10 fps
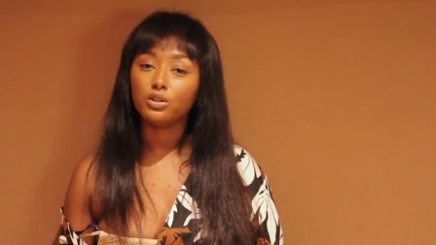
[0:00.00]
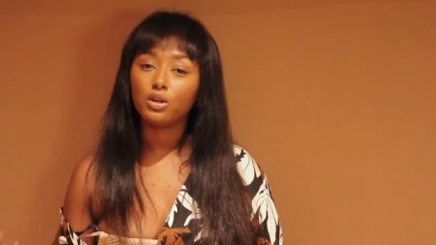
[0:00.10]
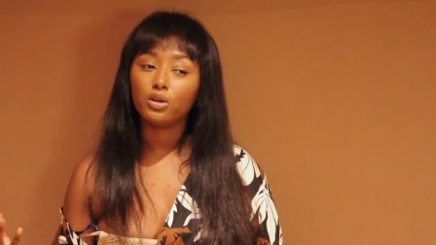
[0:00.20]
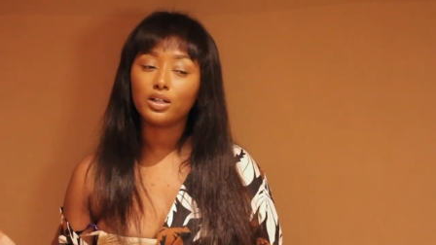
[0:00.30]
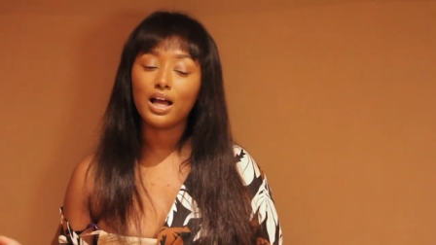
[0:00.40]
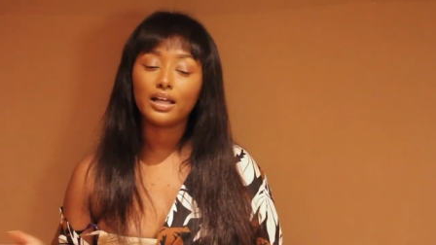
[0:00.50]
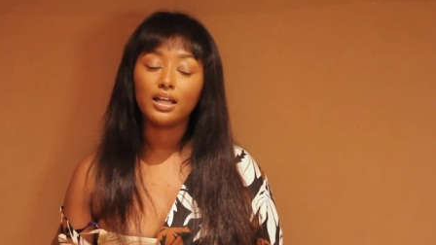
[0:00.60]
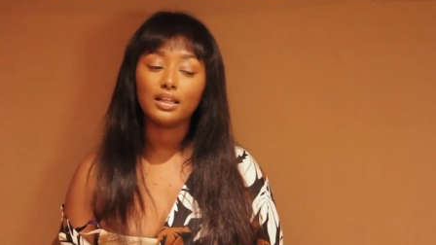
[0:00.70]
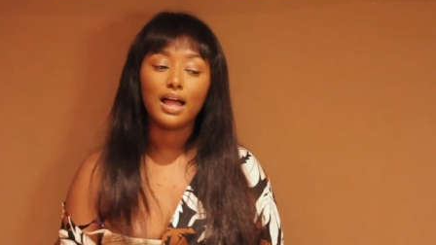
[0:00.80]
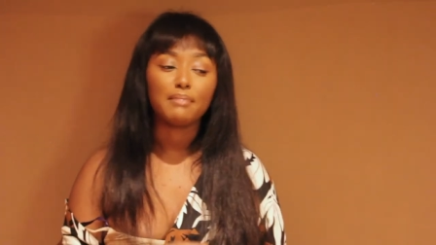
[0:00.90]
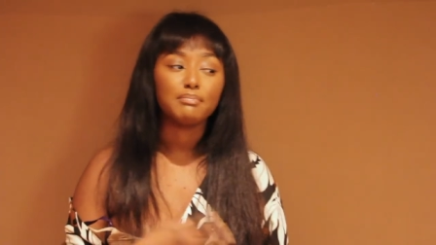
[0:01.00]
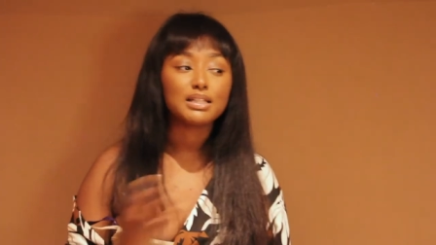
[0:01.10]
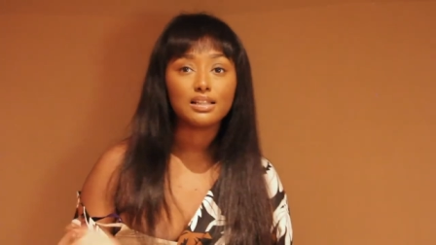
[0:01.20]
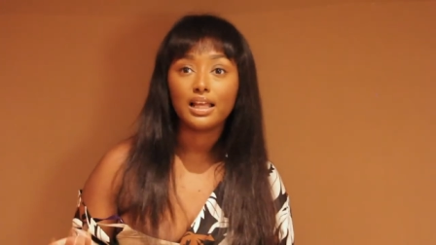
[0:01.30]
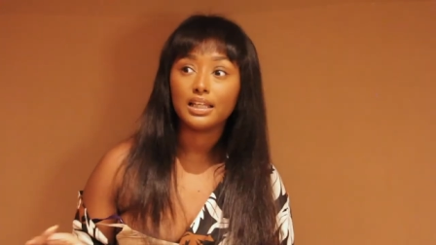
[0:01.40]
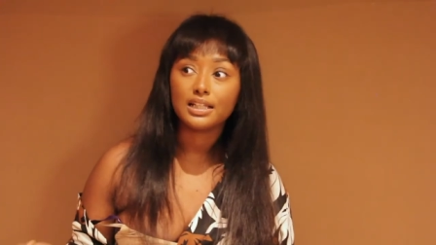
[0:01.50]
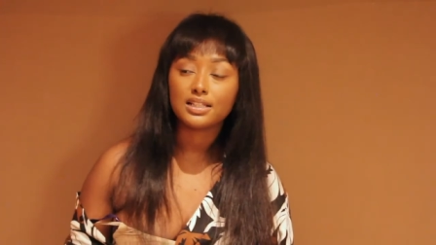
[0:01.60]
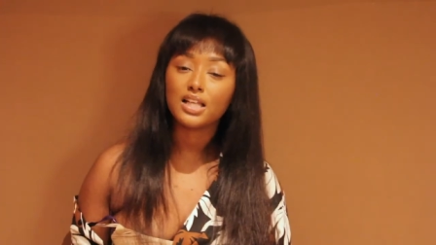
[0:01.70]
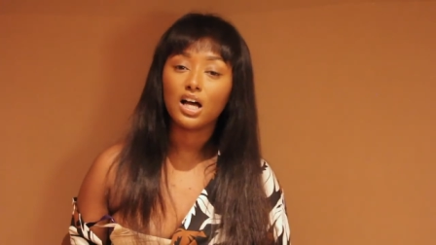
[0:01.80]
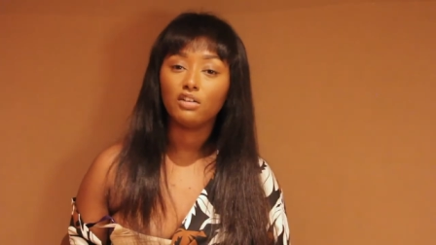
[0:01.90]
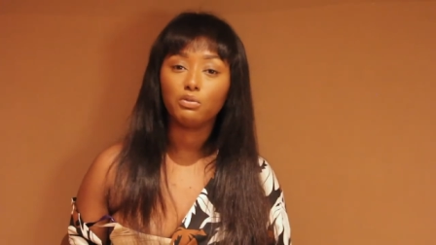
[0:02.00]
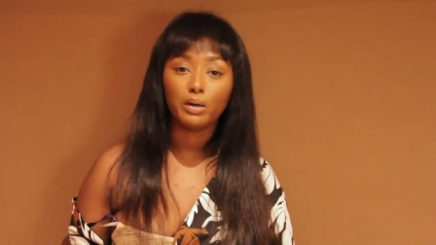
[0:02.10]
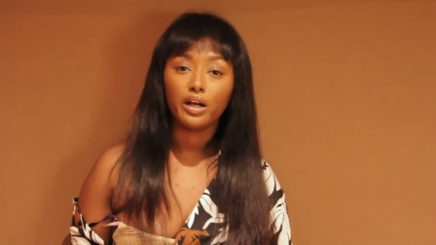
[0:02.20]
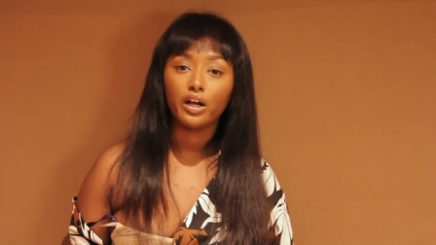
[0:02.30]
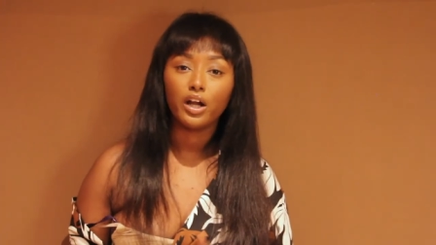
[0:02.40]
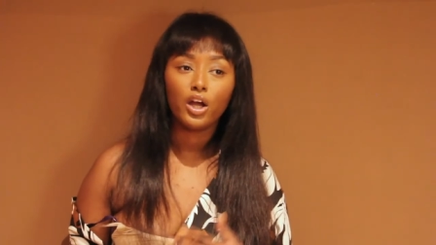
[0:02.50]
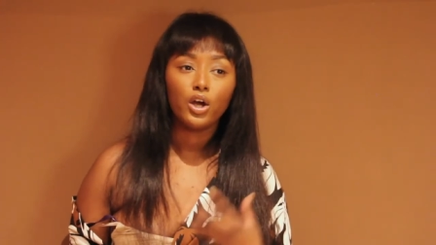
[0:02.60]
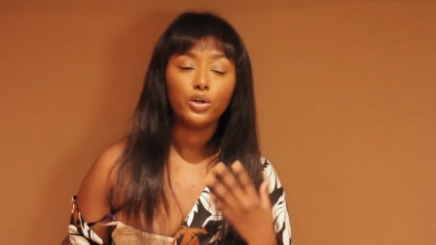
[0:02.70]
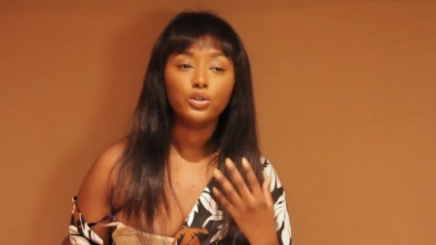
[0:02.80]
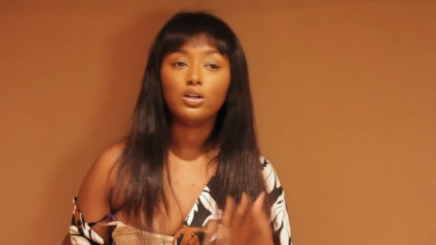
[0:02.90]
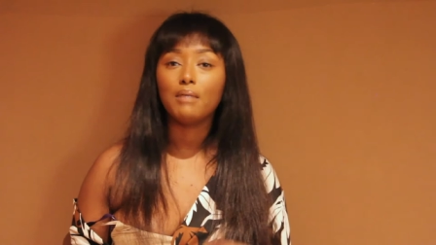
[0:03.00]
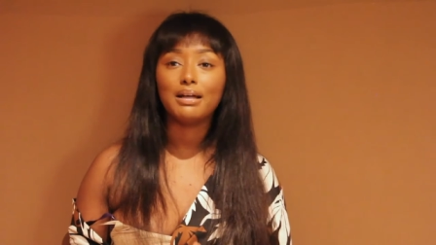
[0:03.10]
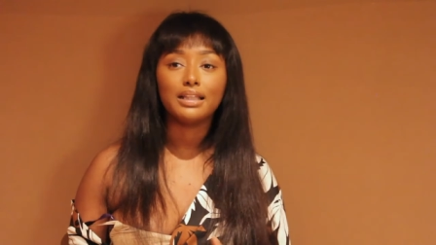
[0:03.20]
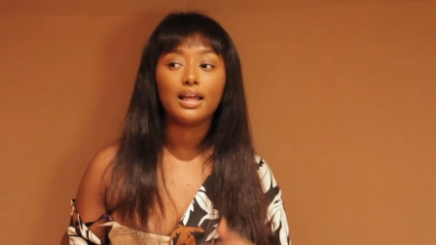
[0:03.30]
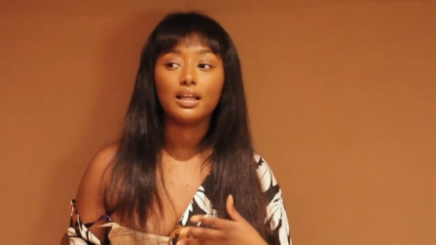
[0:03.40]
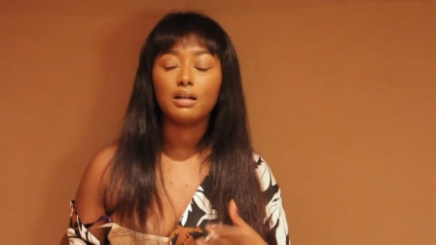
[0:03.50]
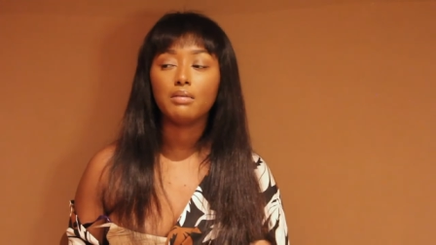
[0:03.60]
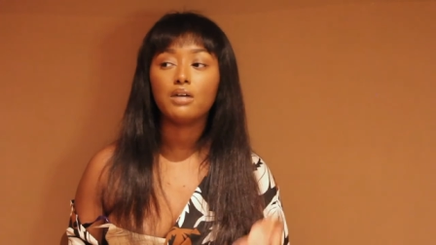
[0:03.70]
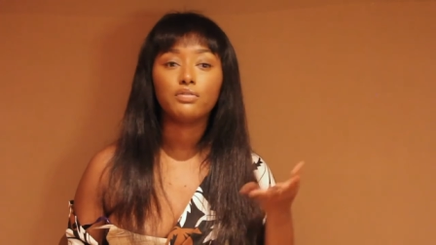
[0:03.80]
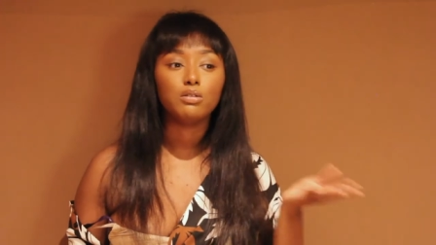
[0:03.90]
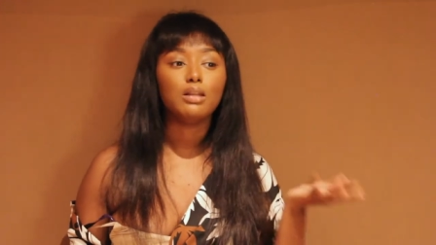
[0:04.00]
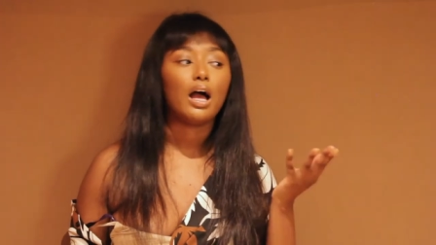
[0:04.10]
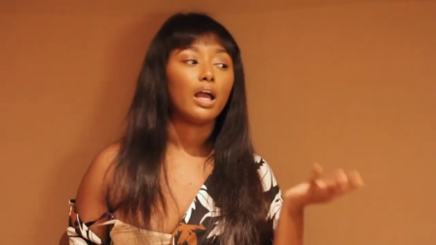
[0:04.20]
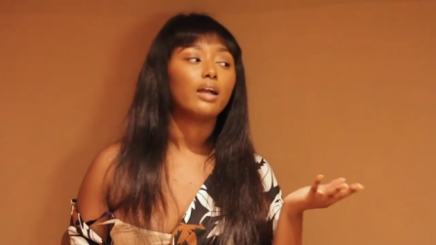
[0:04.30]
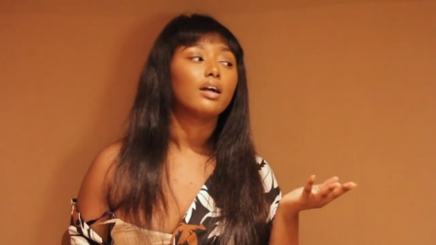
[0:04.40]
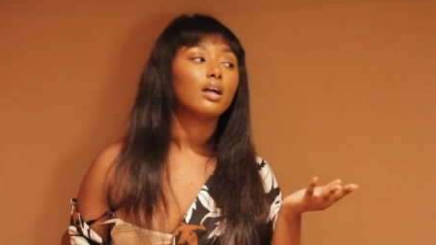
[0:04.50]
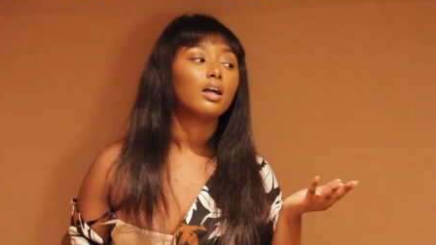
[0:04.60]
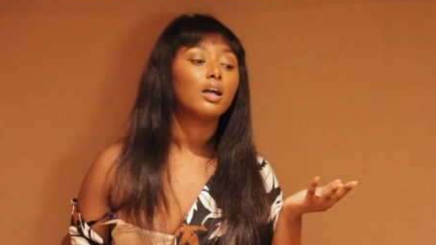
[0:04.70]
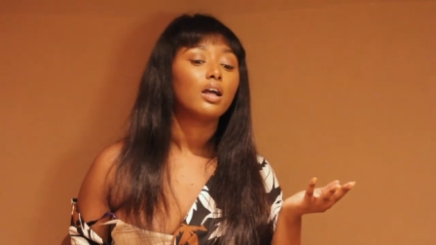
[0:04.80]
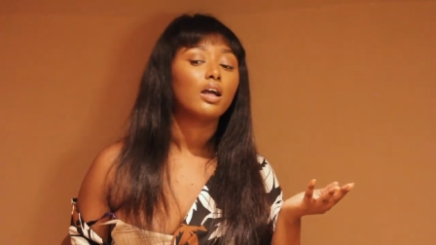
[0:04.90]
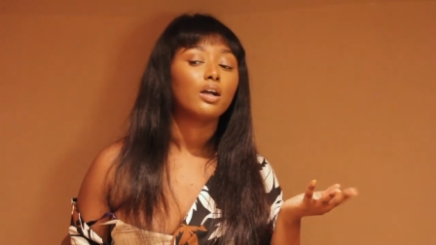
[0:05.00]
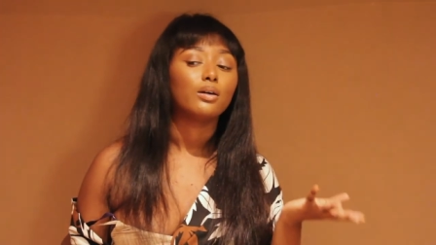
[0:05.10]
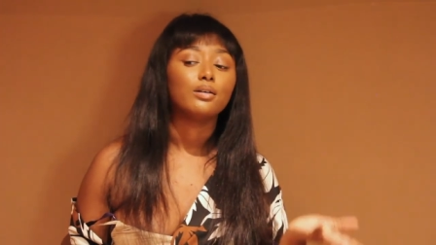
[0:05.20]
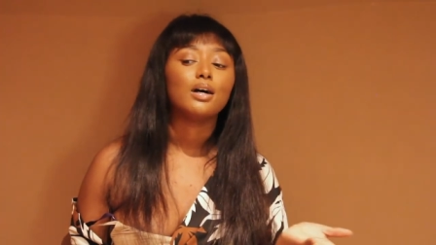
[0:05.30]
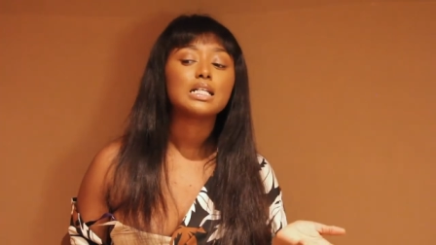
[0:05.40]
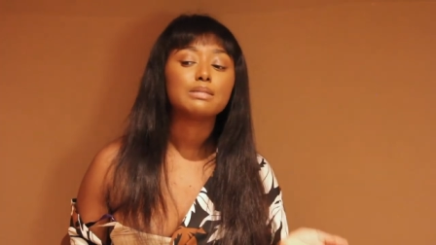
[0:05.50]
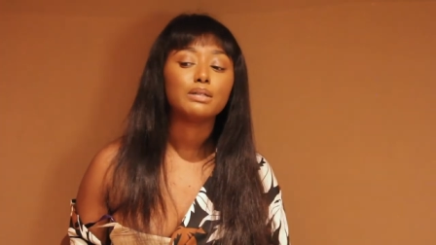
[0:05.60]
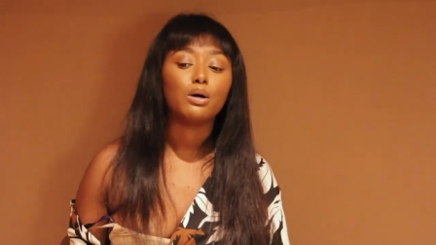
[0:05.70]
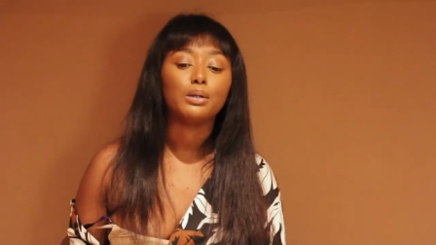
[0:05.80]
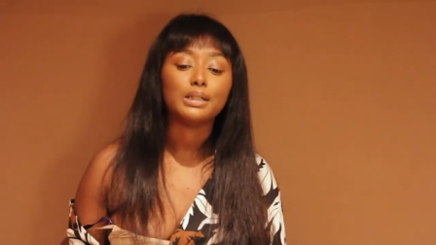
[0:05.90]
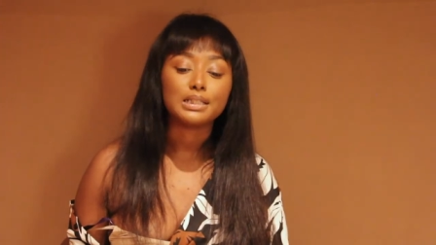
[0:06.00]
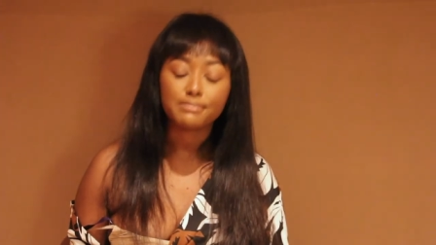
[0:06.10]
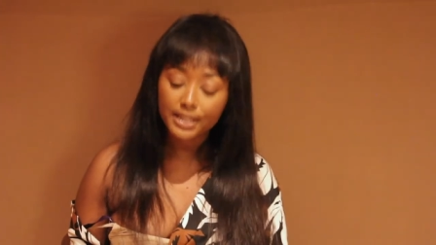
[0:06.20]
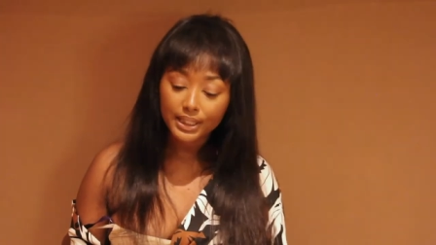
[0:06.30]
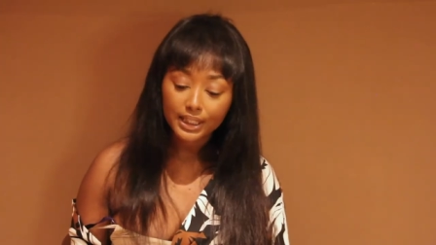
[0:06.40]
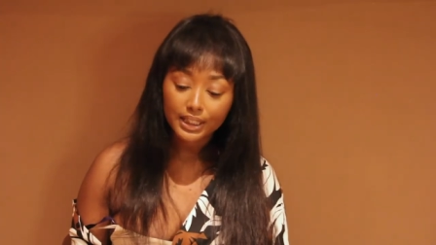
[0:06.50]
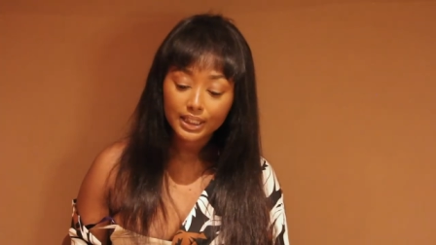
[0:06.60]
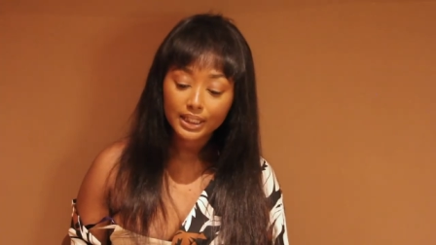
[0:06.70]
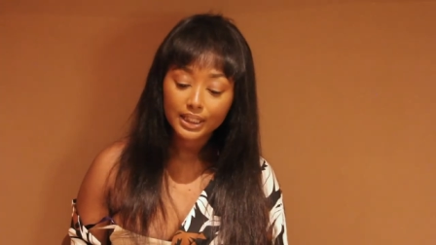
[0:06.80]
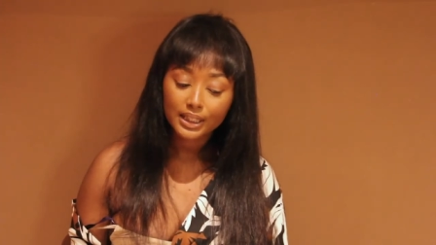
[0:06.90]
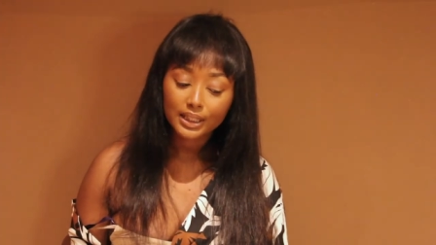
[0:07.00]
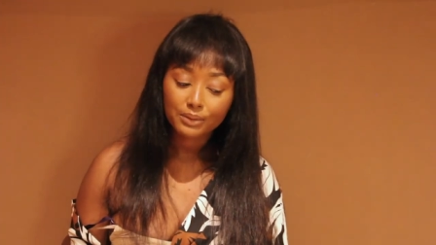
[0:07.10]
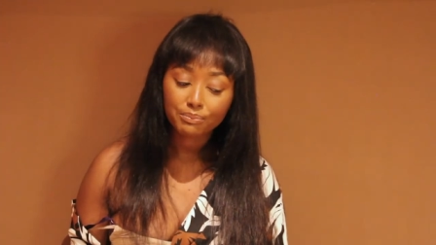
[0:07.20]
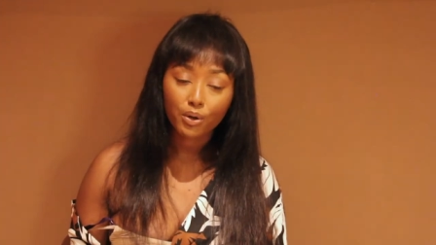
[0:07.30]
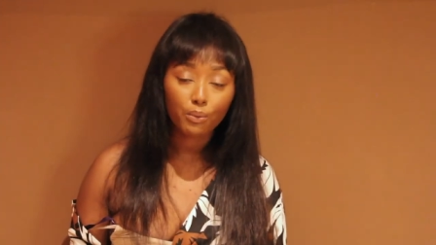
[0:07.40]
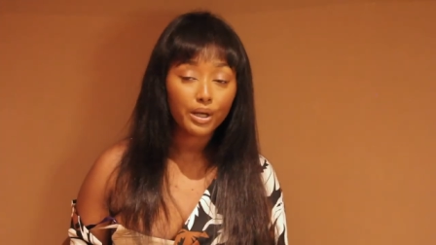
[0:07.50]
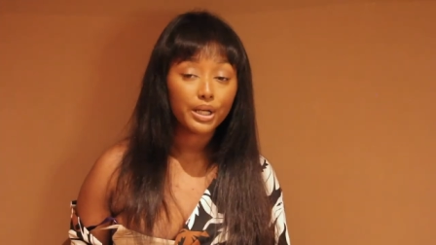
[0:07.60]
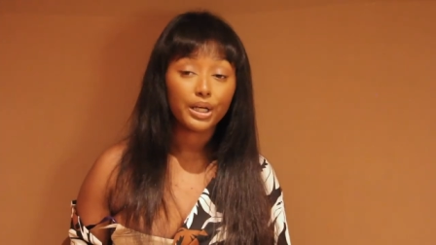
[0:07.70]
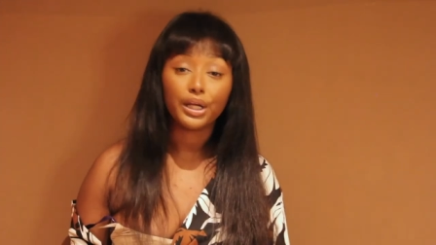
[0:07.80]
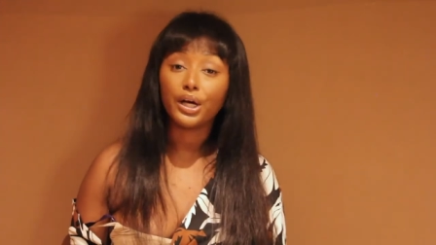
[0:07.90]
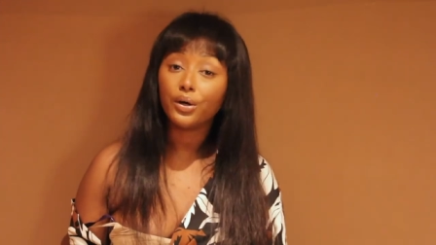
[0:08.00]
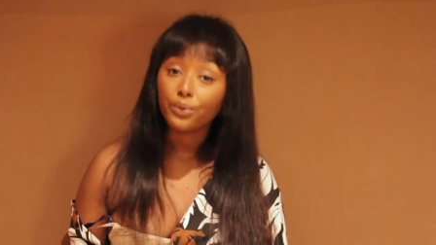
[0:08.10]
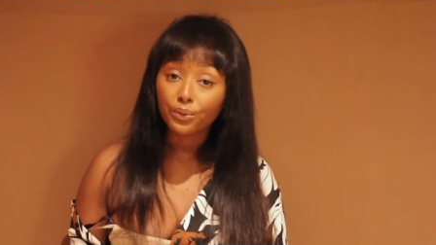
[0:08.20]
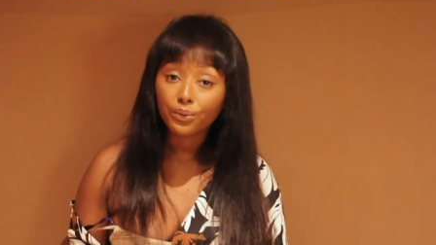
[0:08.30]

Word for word: You know, you're not getting like miscellaneous stuff where you come at the end of the month you like girl, I spent all this money, but where did it go?